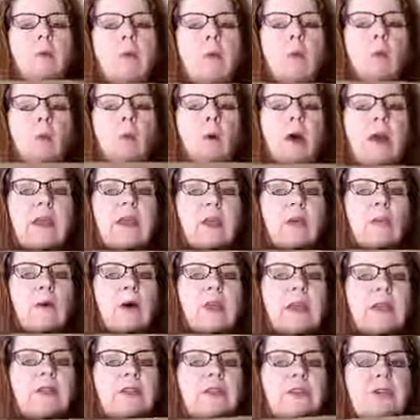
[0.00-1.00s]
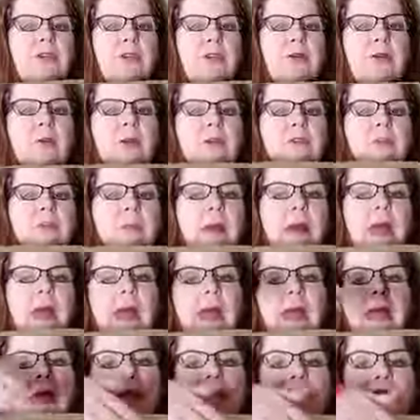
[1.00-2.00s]
But what you want to do is
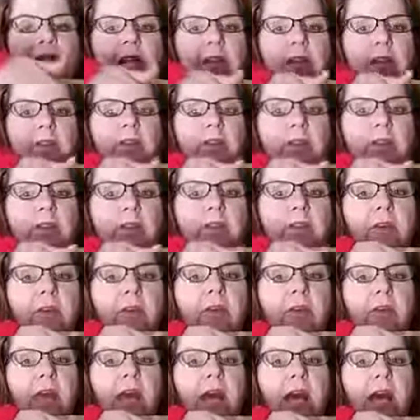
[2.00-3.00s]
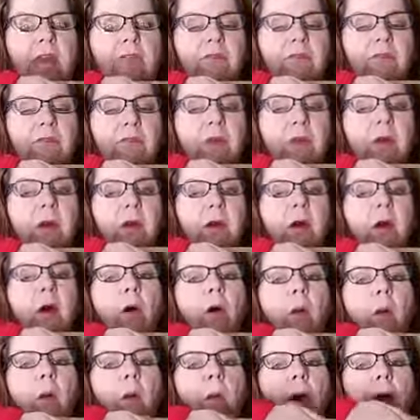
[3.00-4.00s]
pay attention to the chest.
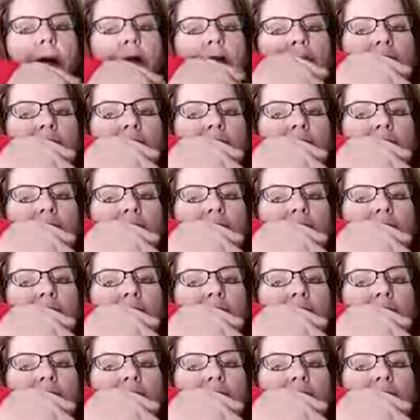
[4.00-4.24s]
One